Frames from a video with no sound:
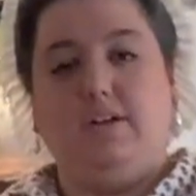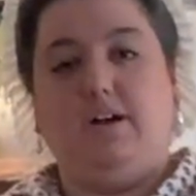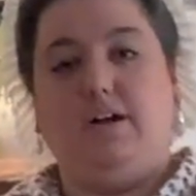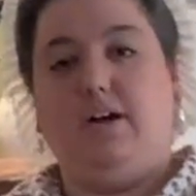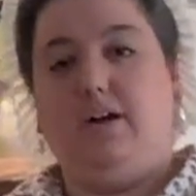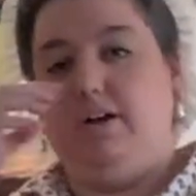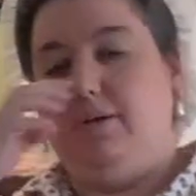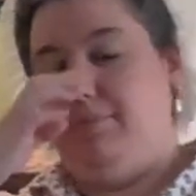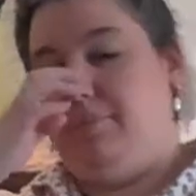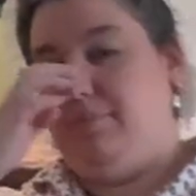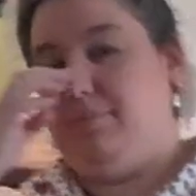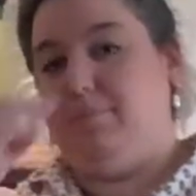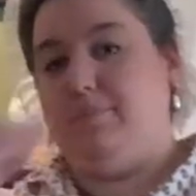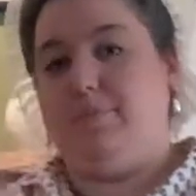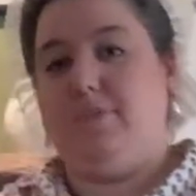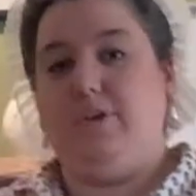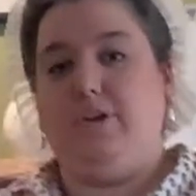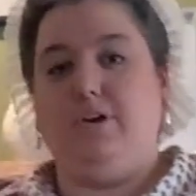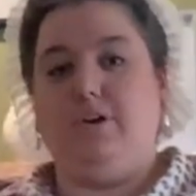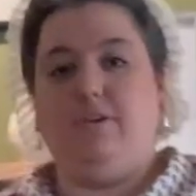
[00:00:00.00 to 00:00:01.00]
Um,
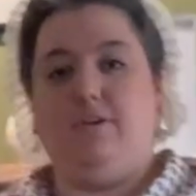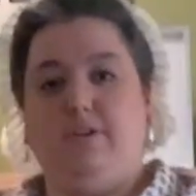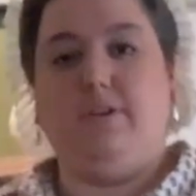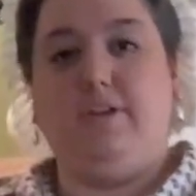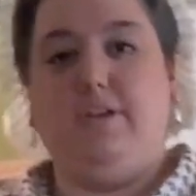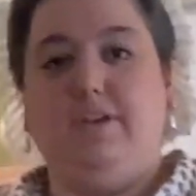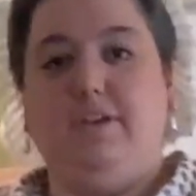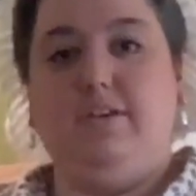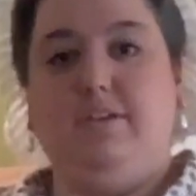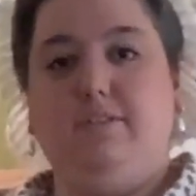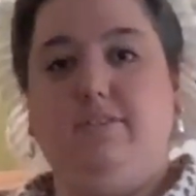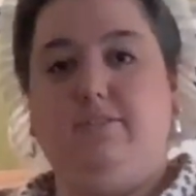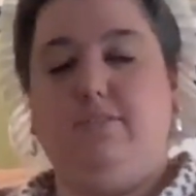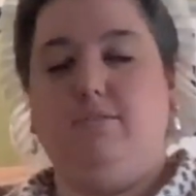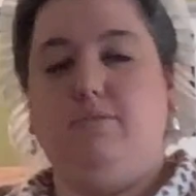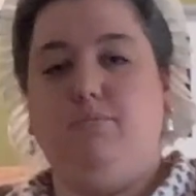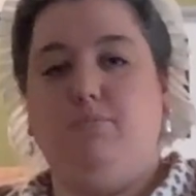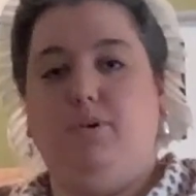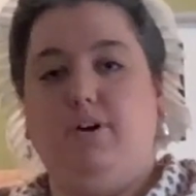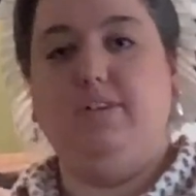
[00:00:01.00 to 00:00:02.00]
there
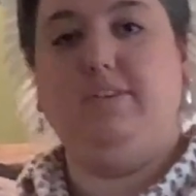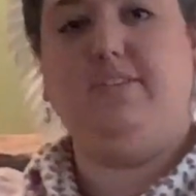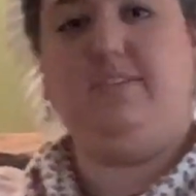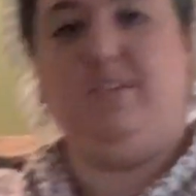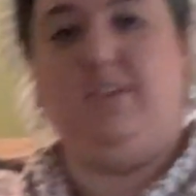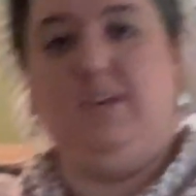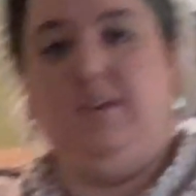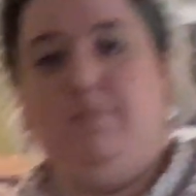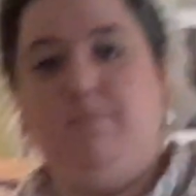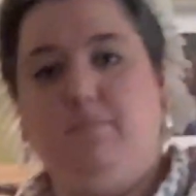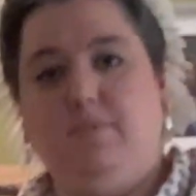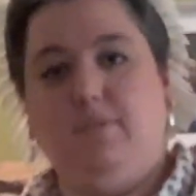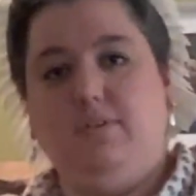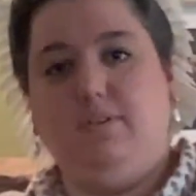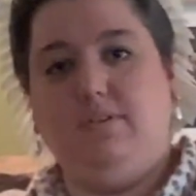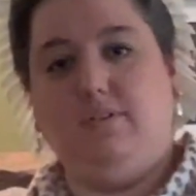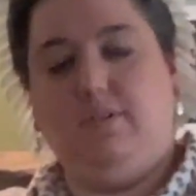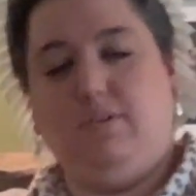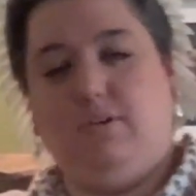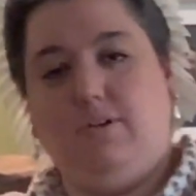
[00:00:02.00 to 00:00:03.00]
is one seam
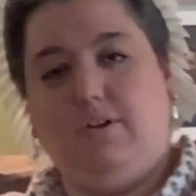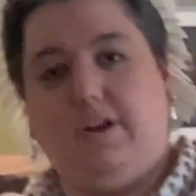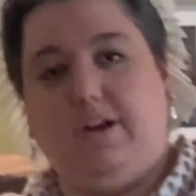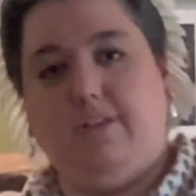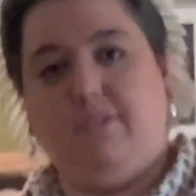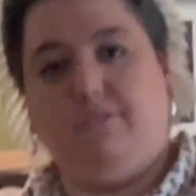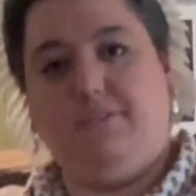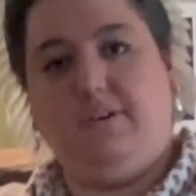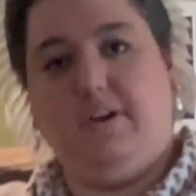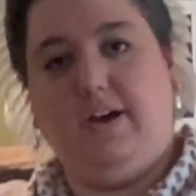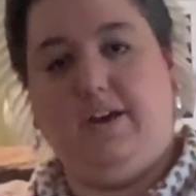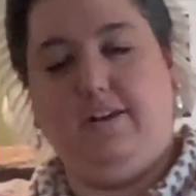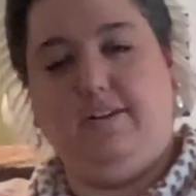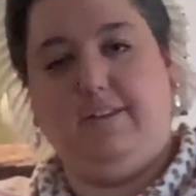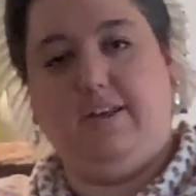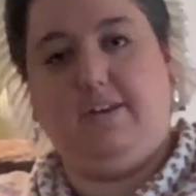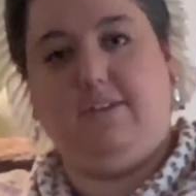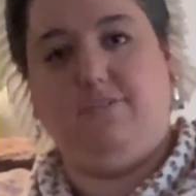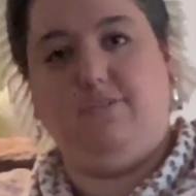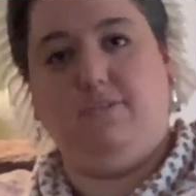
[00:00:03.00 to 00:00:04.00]
on either side,
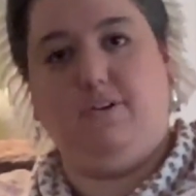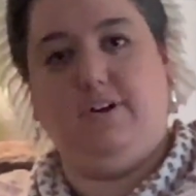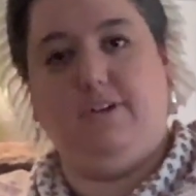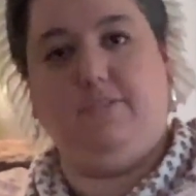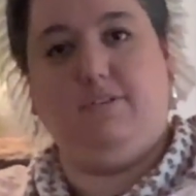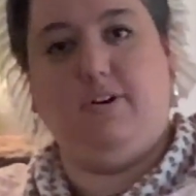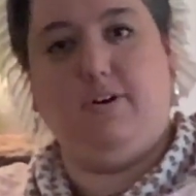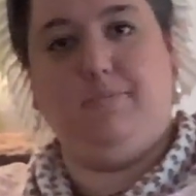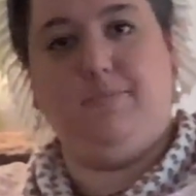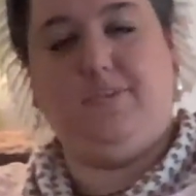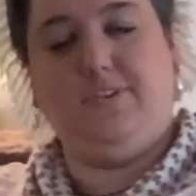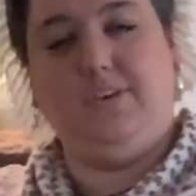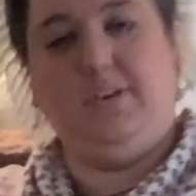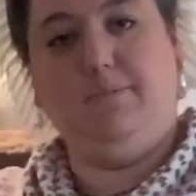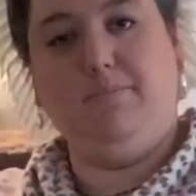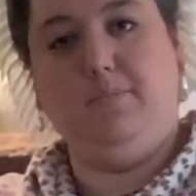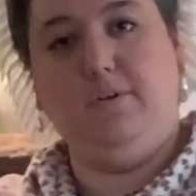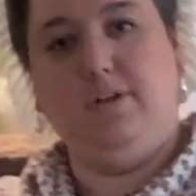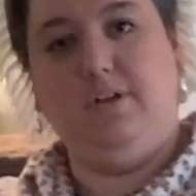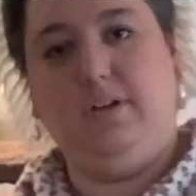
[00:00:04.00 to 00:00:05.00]
and that is your underarm
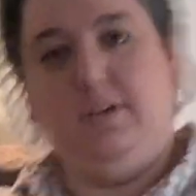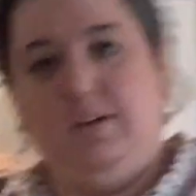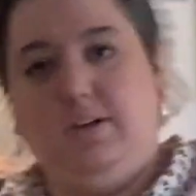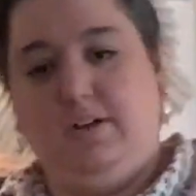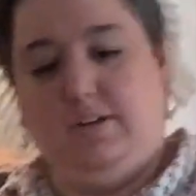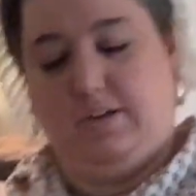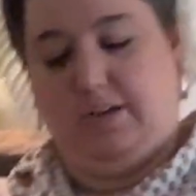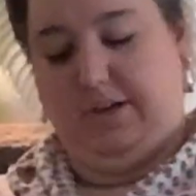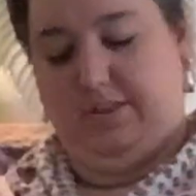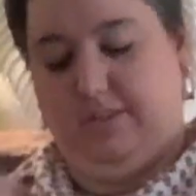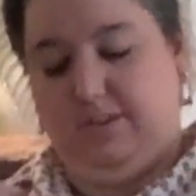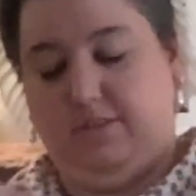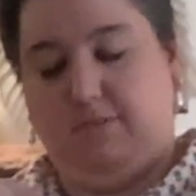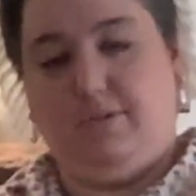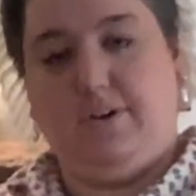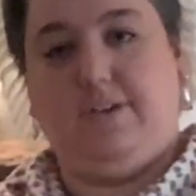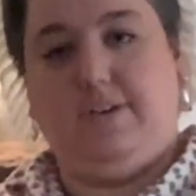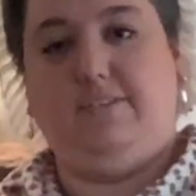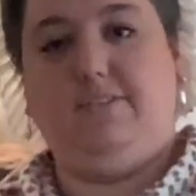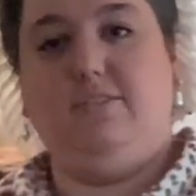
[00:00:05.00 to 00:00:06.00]
seam, and then
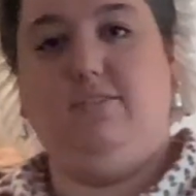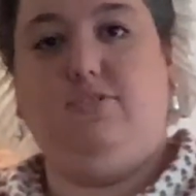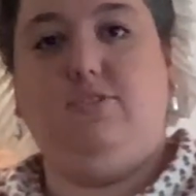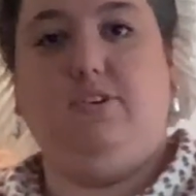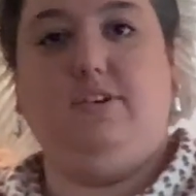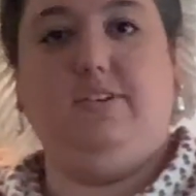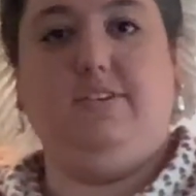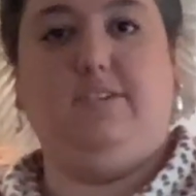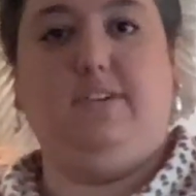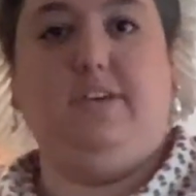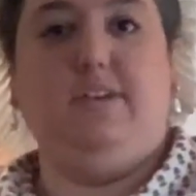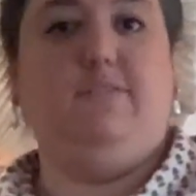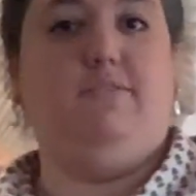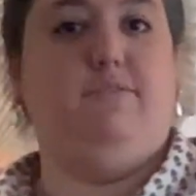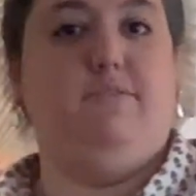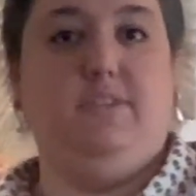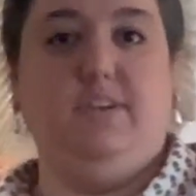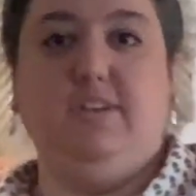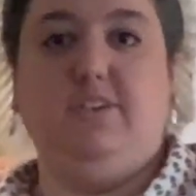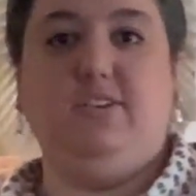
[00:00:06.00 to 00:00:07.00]
the rest is just
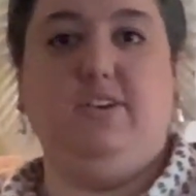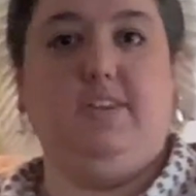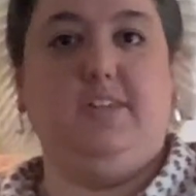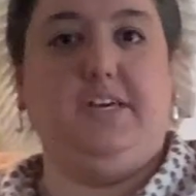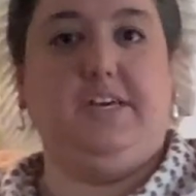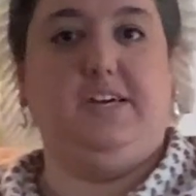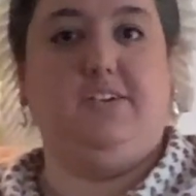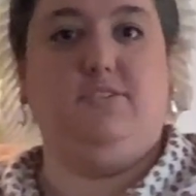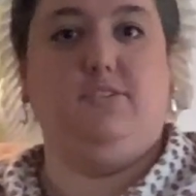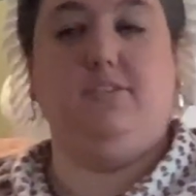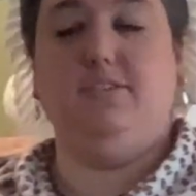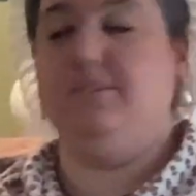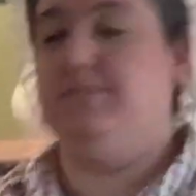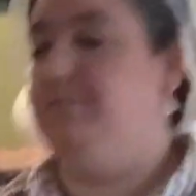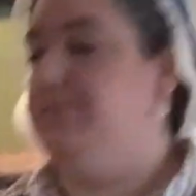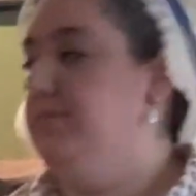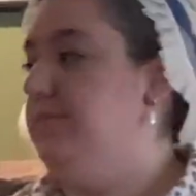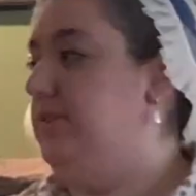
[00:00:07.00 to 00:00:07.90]
finishing the edges.